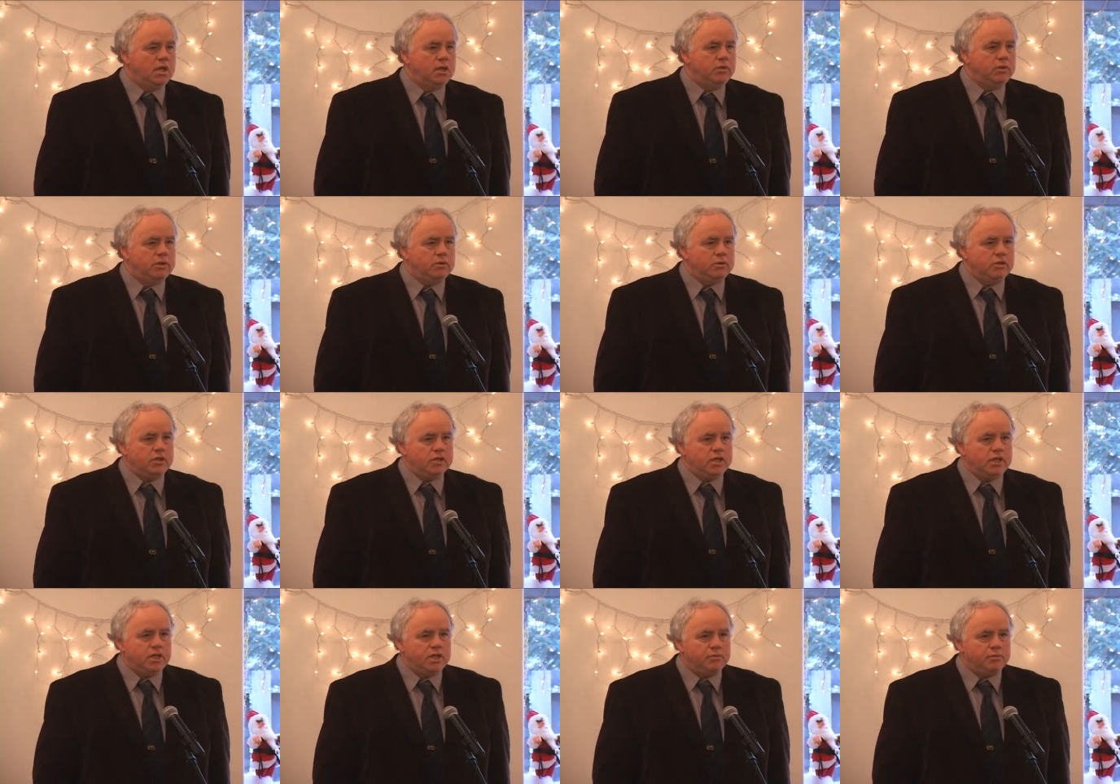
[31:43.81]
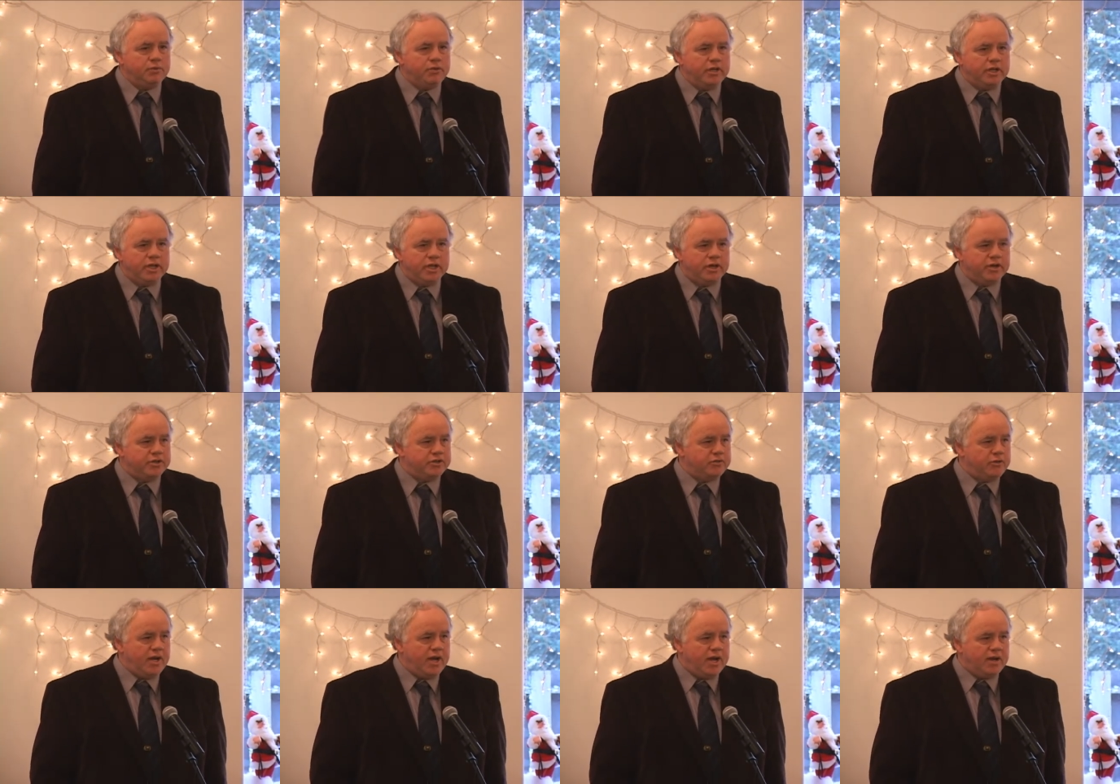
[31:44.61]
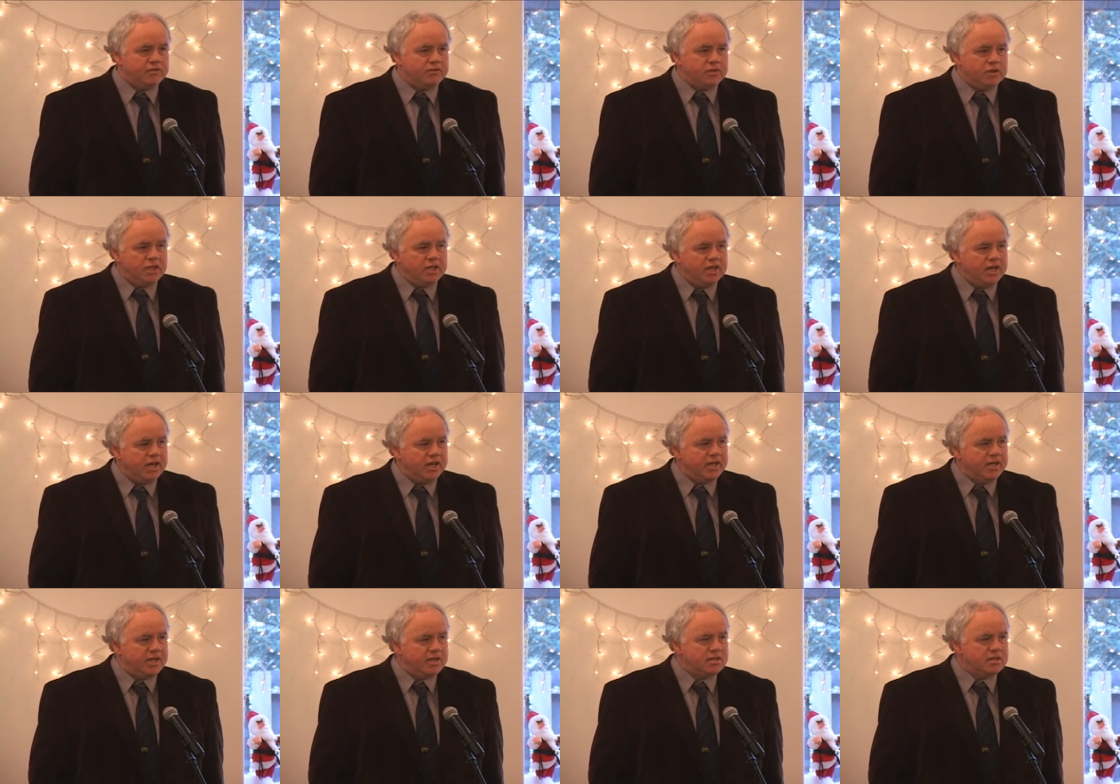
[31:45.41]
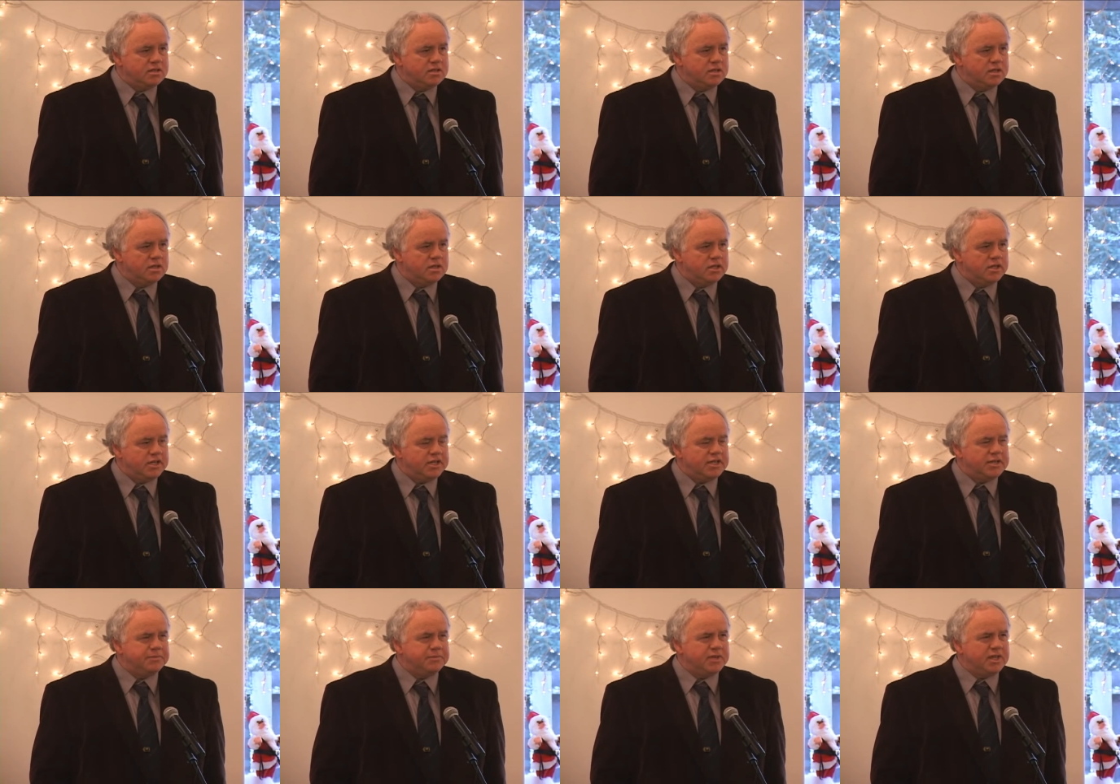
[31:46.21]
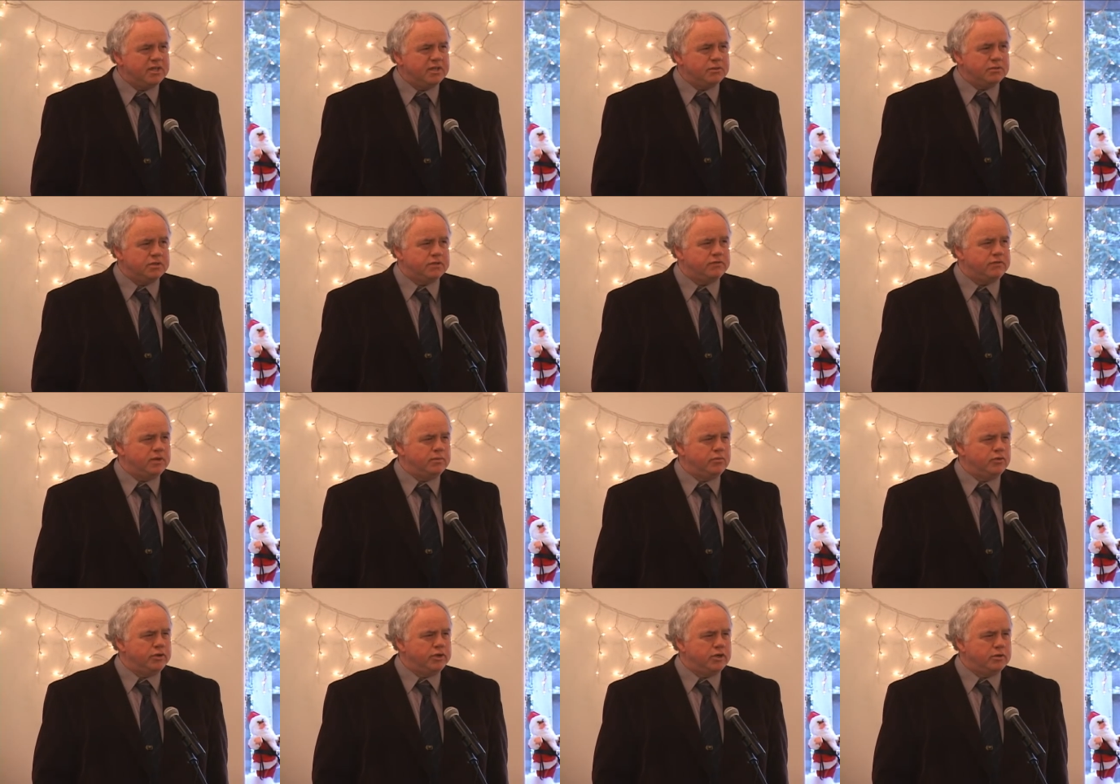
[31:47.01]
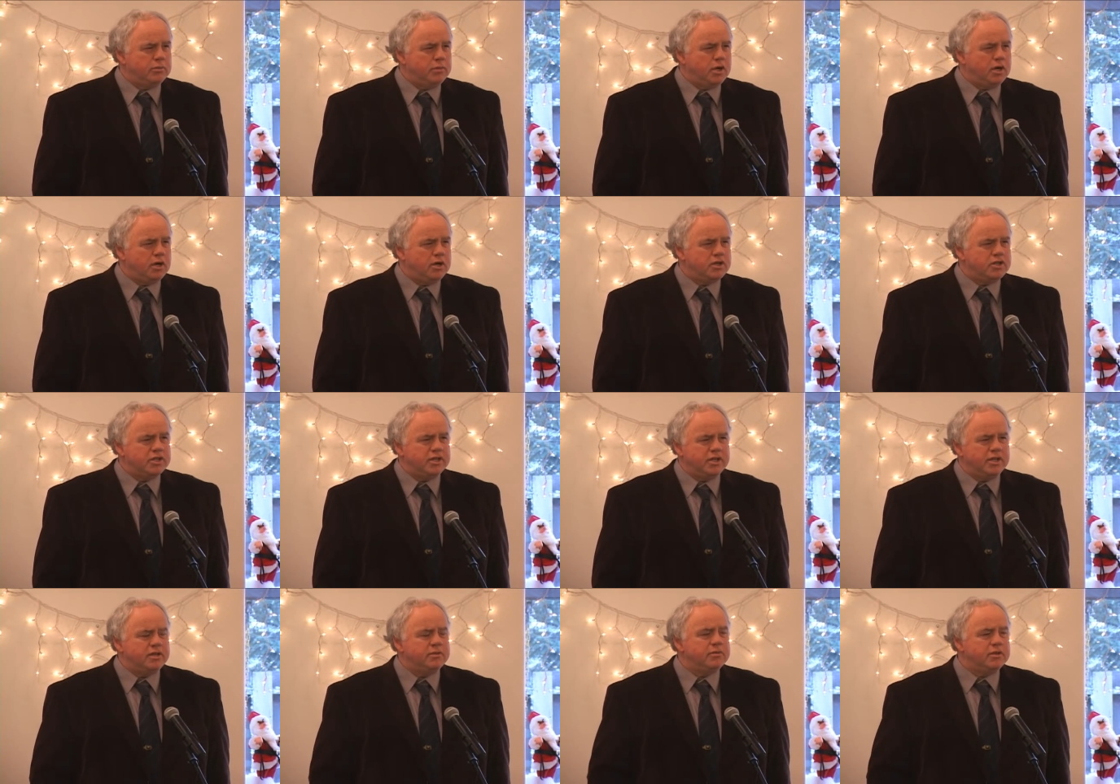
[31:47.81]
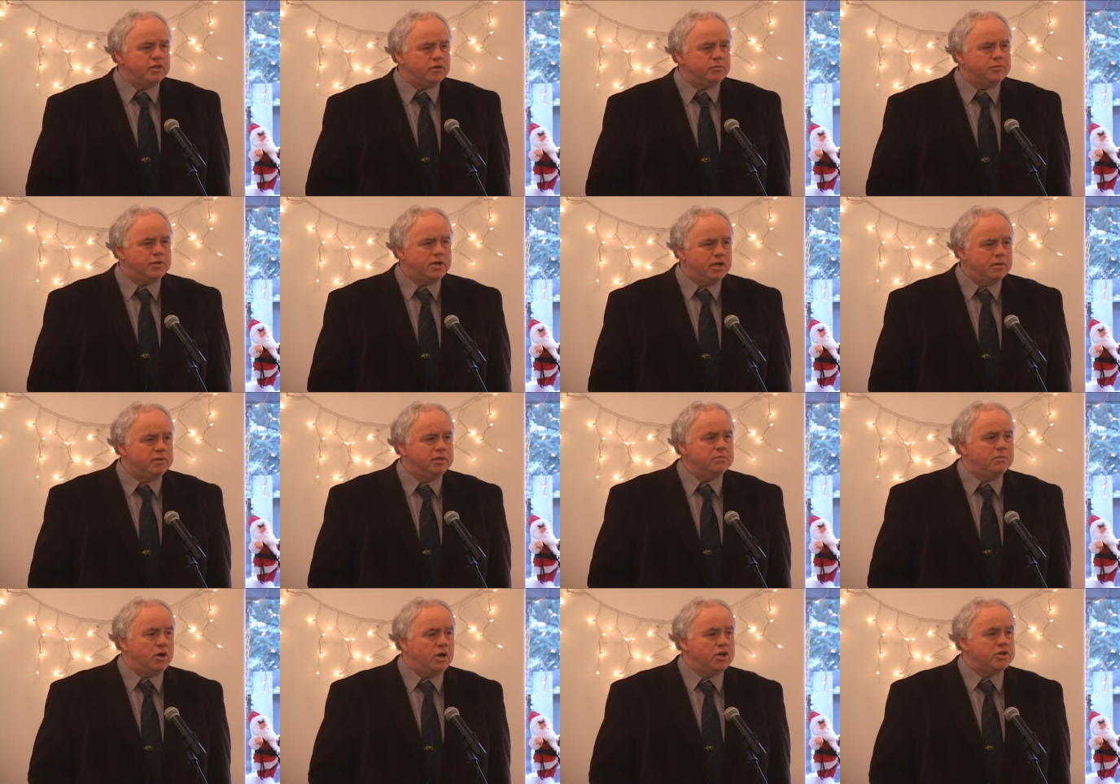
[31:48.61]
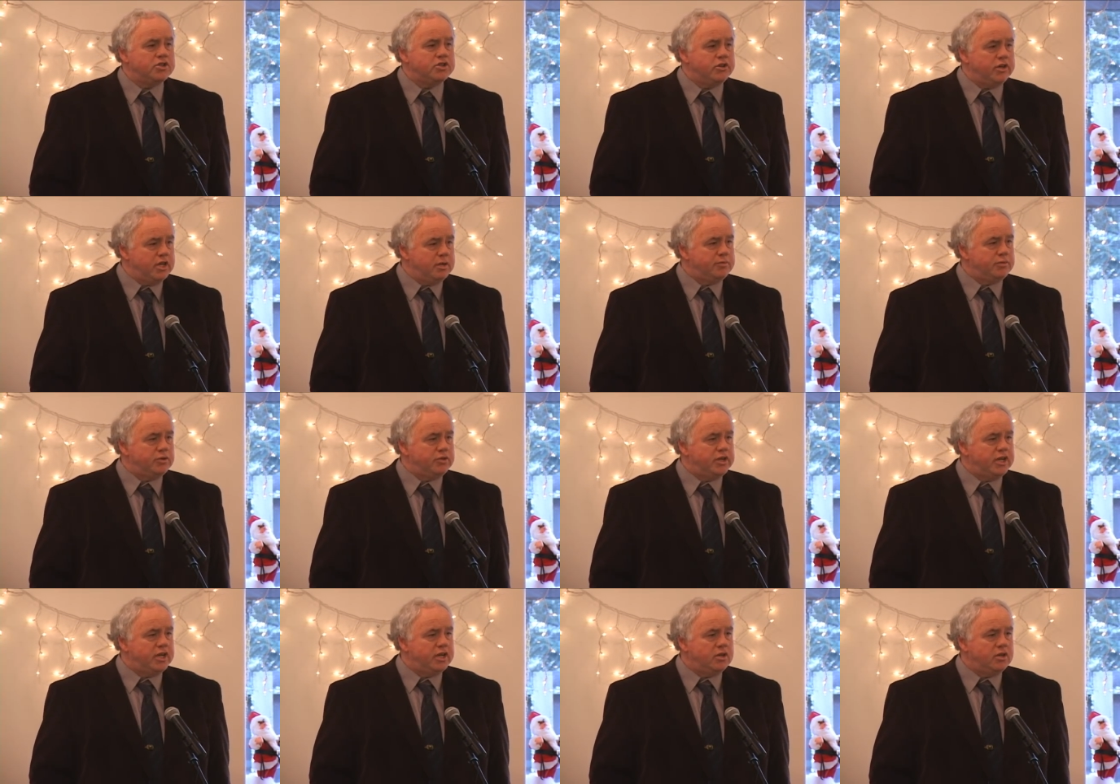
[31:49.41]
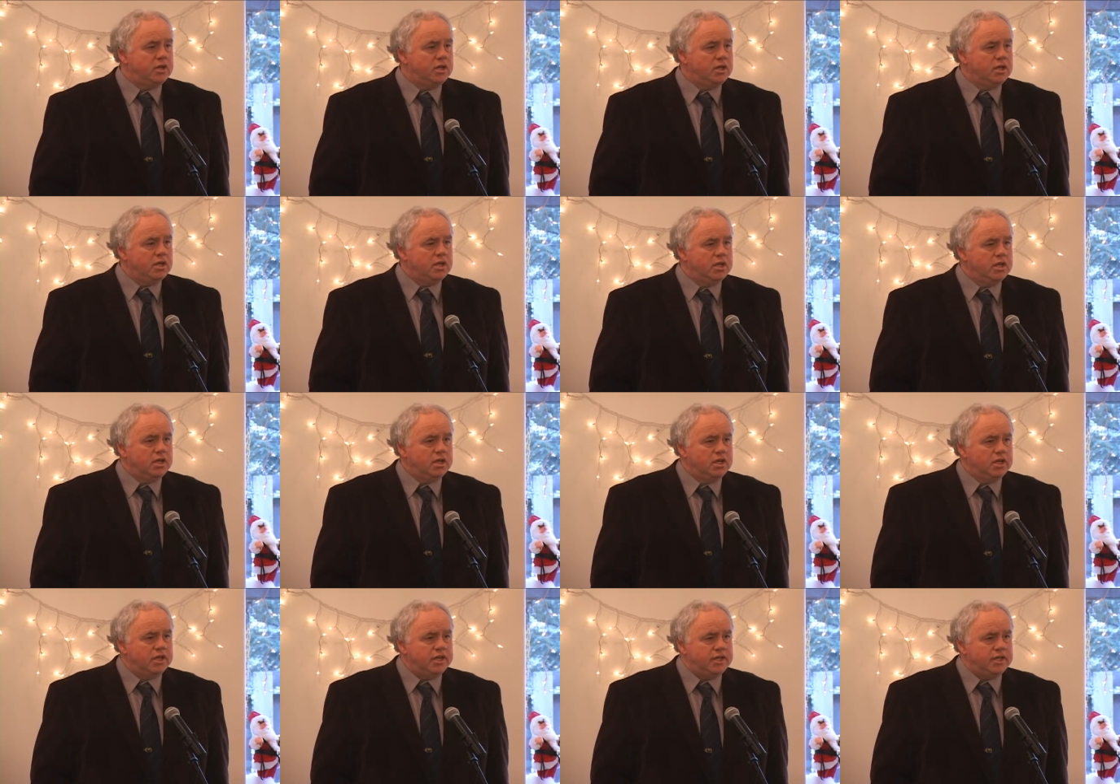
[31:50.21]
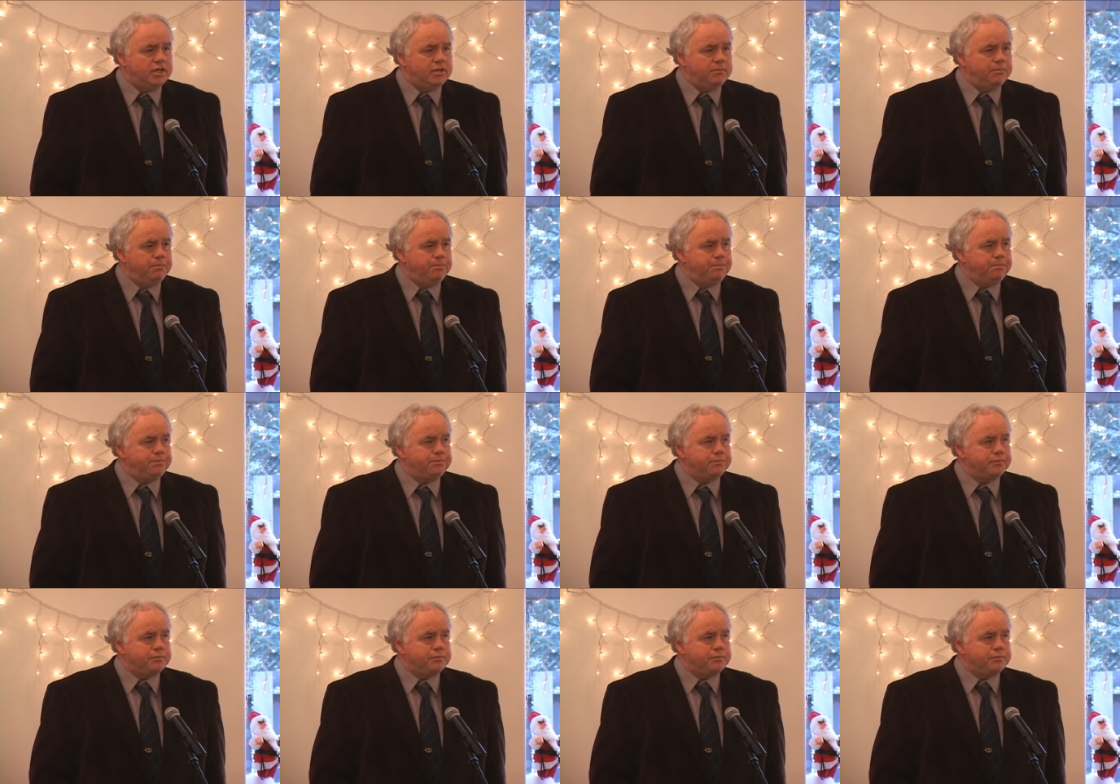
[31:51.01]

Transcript: We were looking at putting out a draft EIS in, uh, I think it was February or March, and it, will probably be March or April now. Um,